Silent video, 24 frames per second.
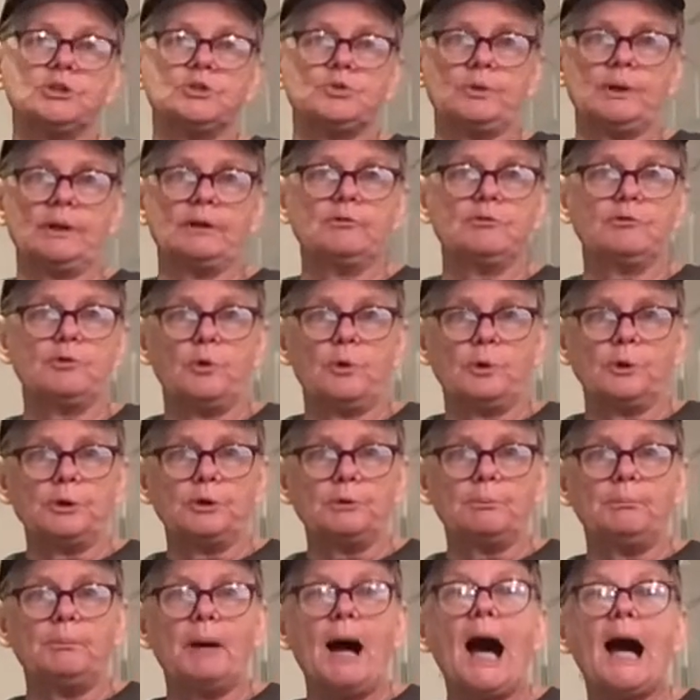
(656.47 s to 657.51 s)
drink for your
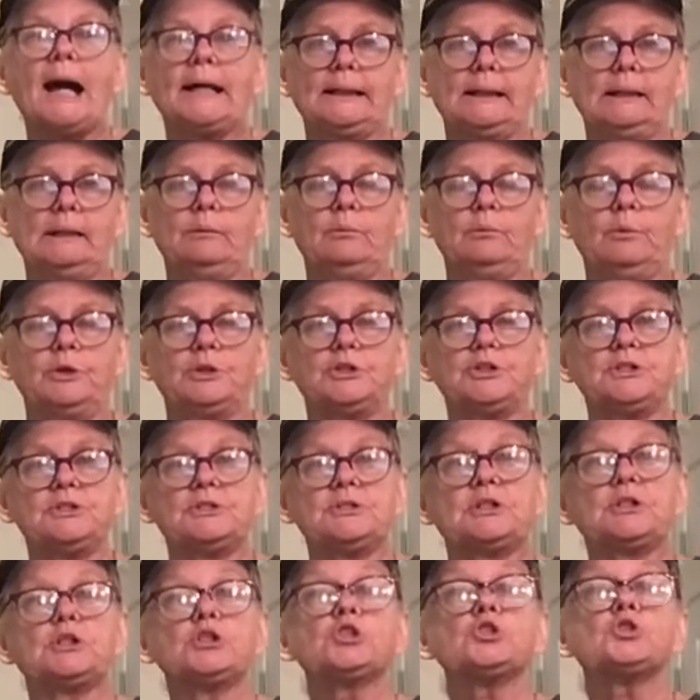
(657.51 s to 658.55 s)
body, which is
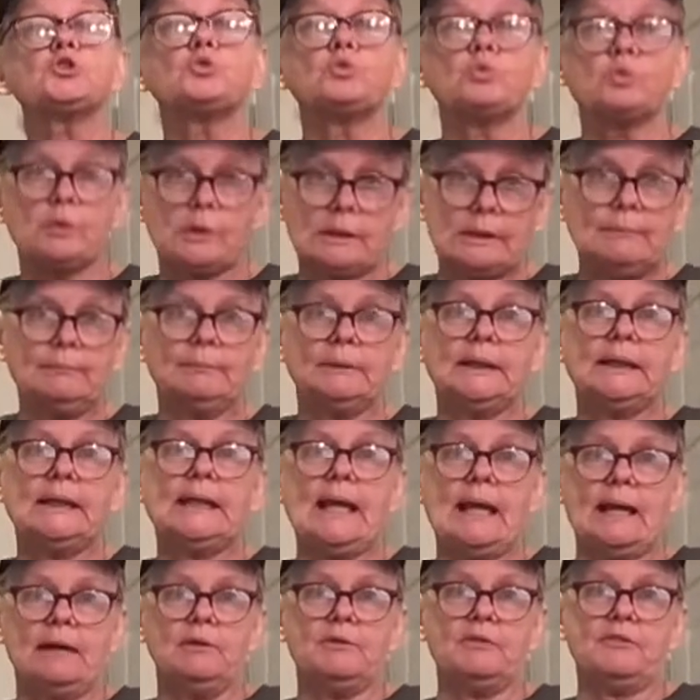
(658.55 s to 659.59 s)
extremely
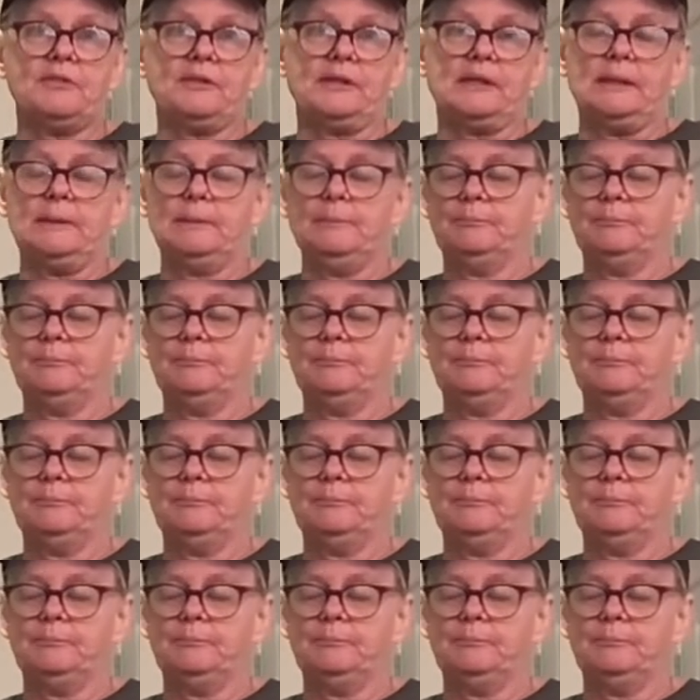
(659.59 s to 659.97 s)
healthy.